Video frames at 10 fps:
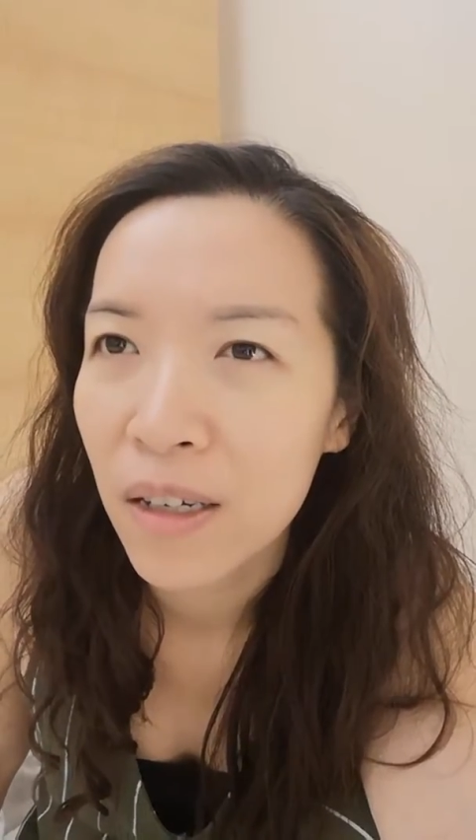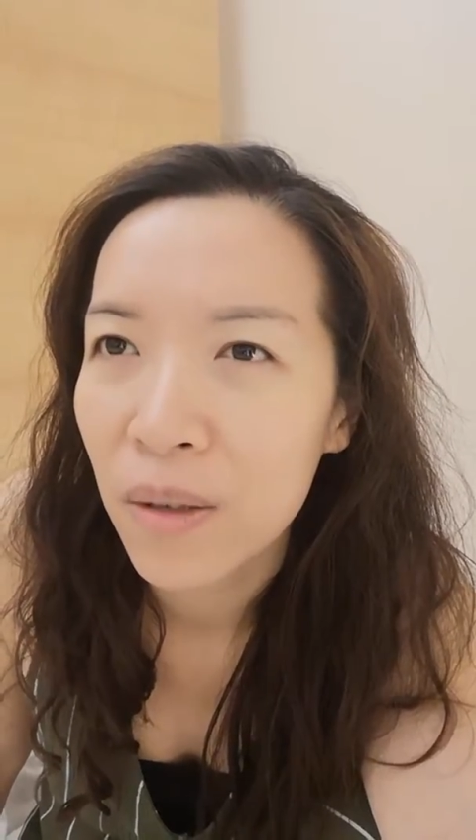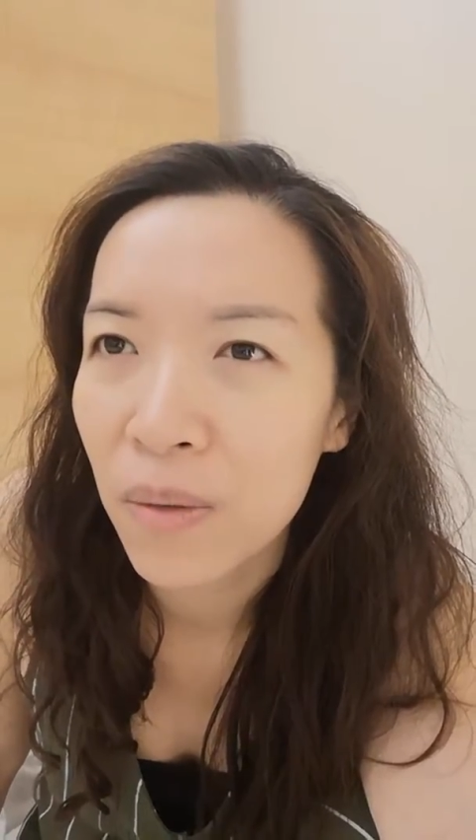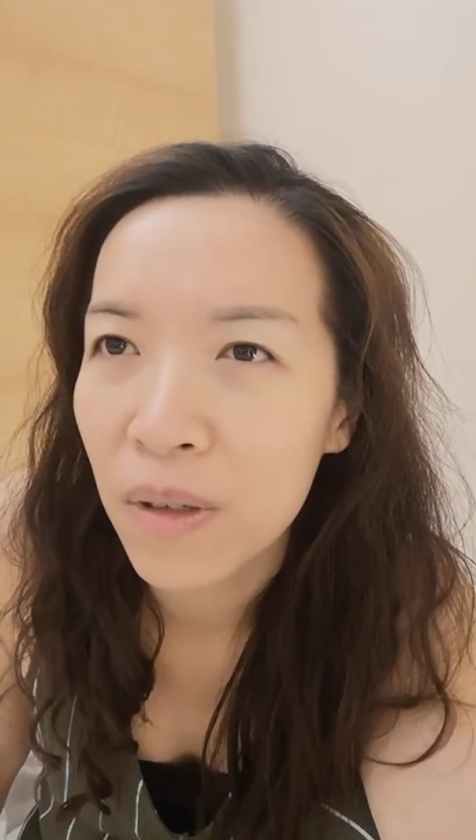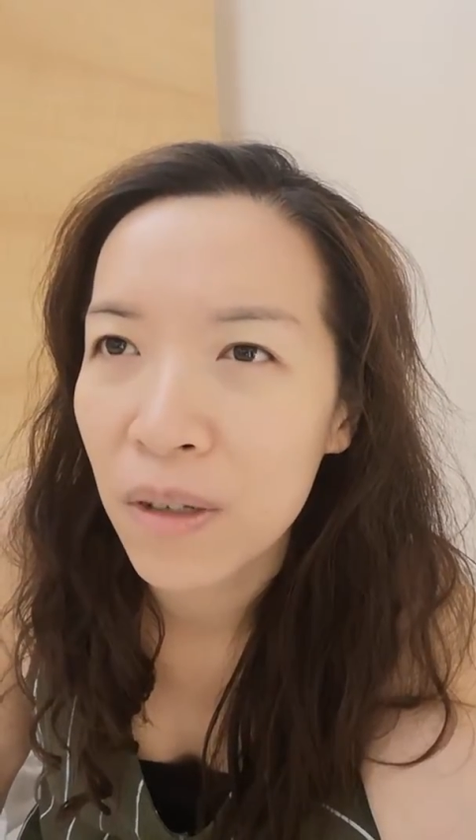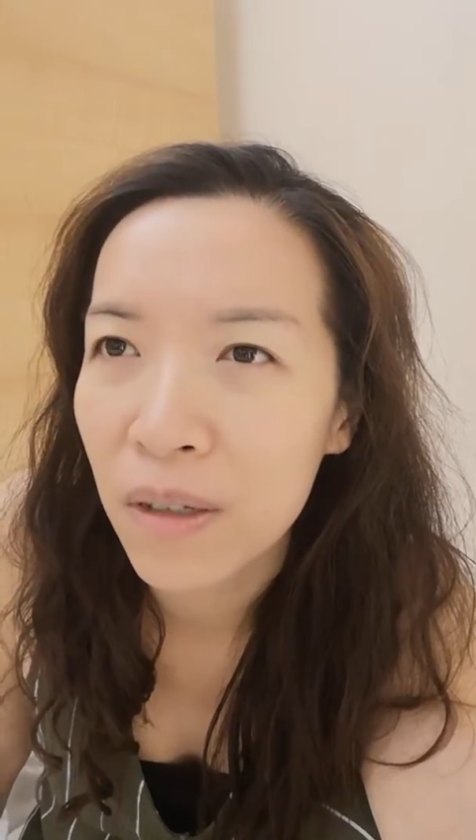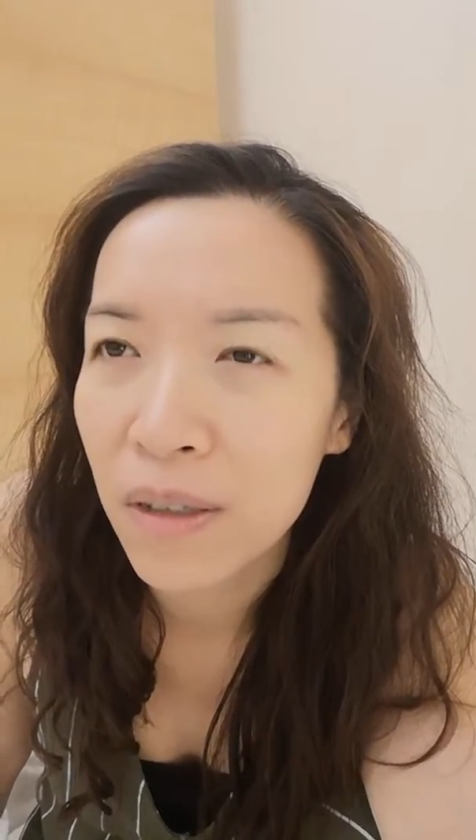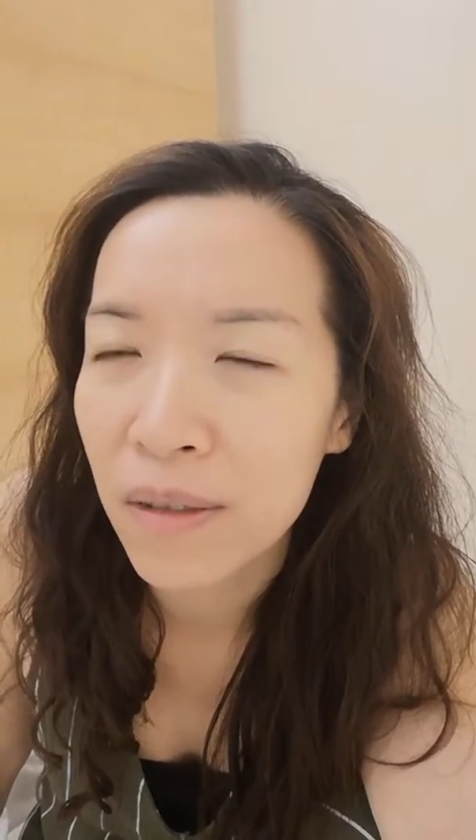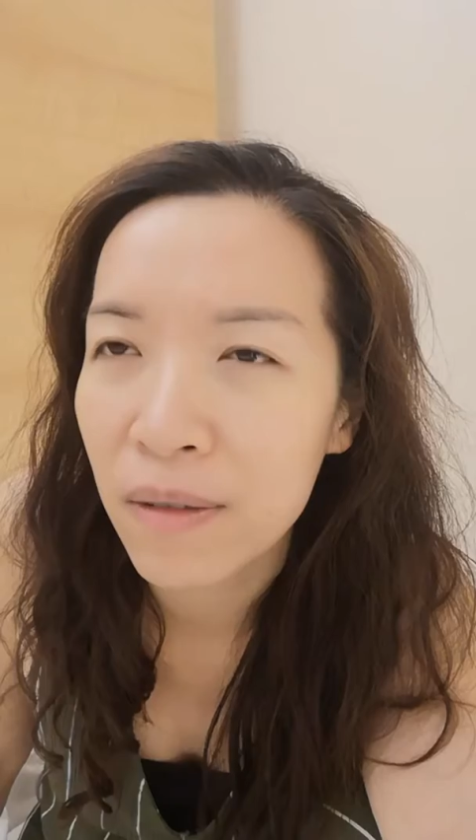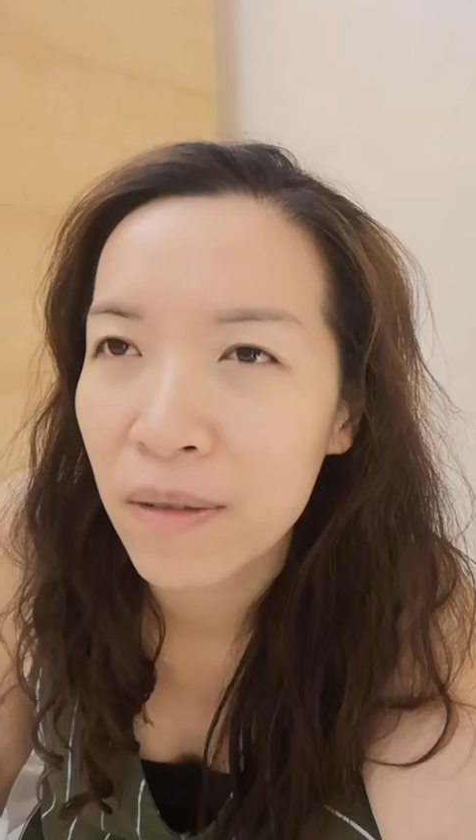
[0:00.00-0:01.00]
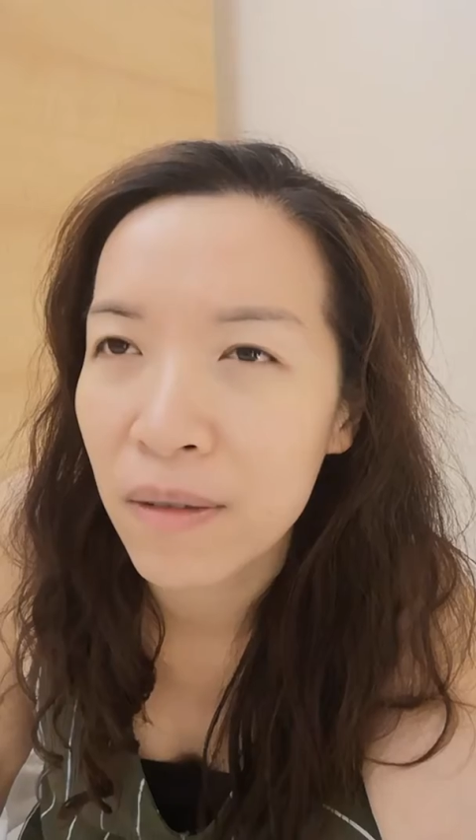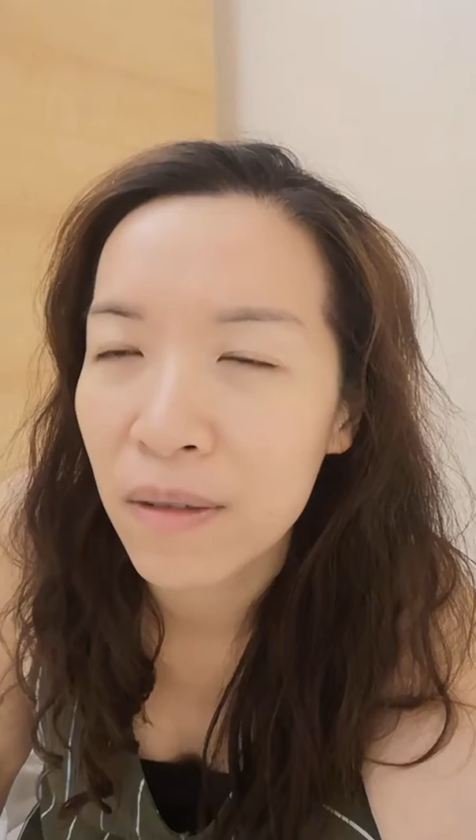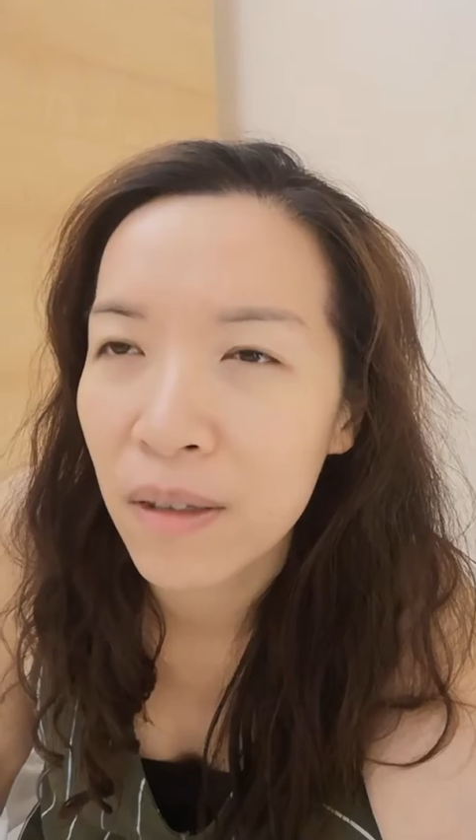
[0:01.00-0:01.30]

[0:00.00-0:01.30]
when